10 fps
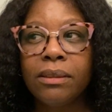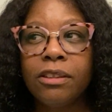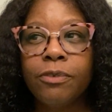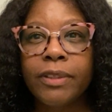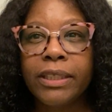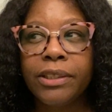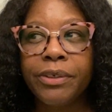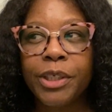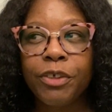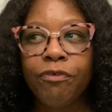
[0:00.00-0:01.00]
I don't think there
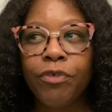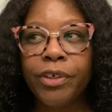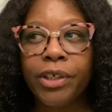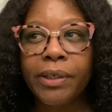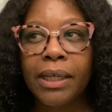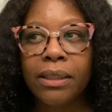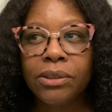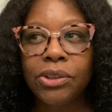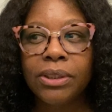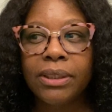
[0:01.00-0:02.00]
are any 4-year
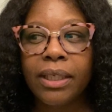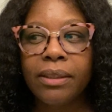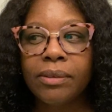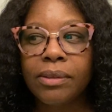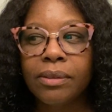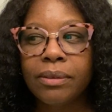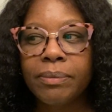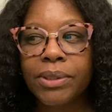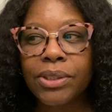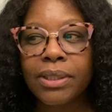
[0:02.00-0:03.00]
colleges that
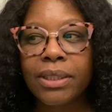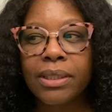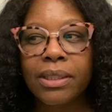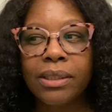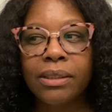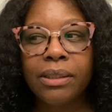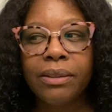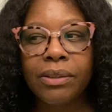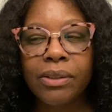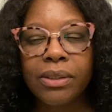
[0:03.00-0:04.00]
specialize in
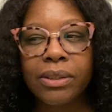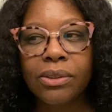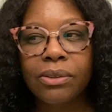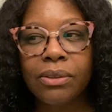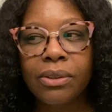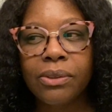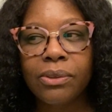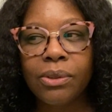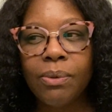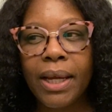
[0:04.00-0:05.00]
culinary arts.
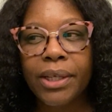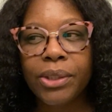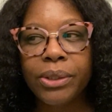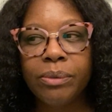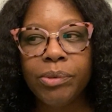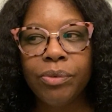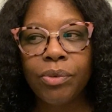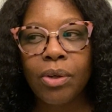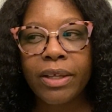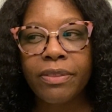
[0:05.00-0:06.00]
Although I could be
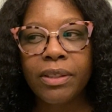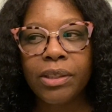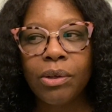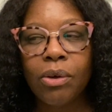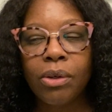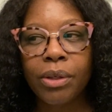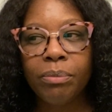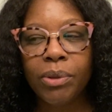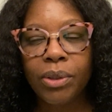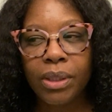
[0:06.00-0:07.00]
wrong. I think they're all
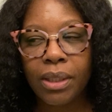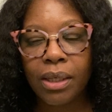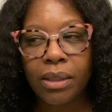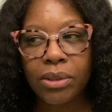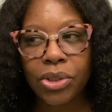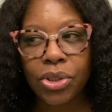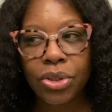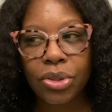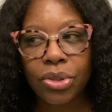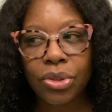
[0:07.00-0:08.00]
community
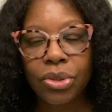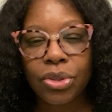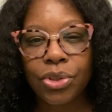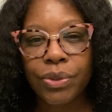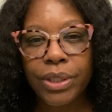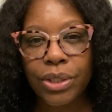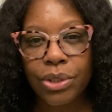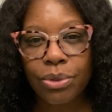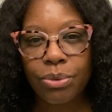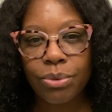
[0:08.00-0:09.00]
colleges and trade
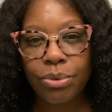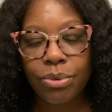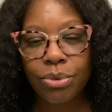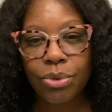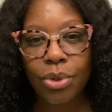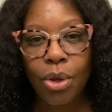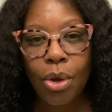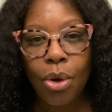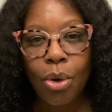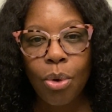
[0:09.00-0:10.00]
schools,
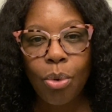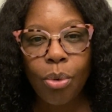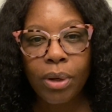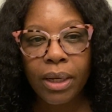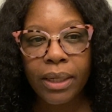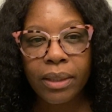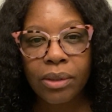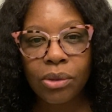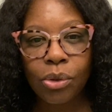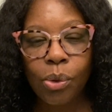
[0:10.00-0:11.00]
or like
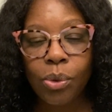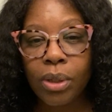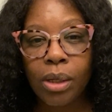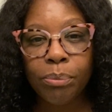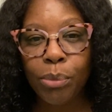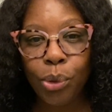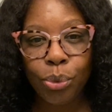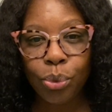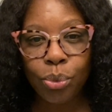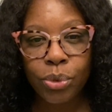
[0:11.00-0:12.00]
Cordon
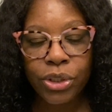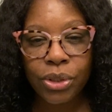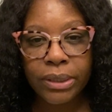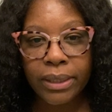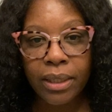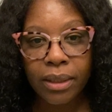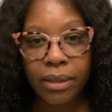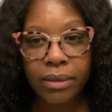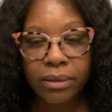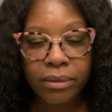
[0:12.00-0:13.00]
Bleu, which is
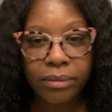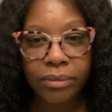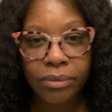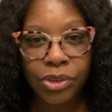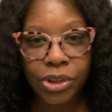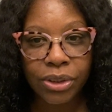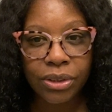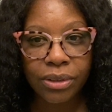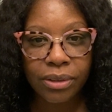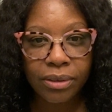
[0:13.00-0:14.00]
like just
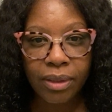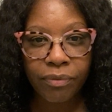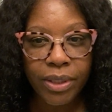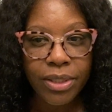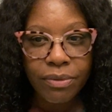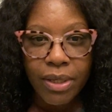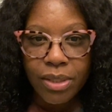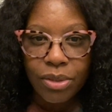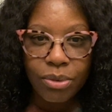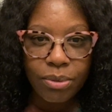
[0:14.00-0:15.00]
a restaurant
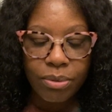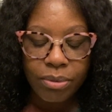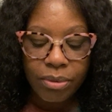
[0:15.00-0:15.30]
school.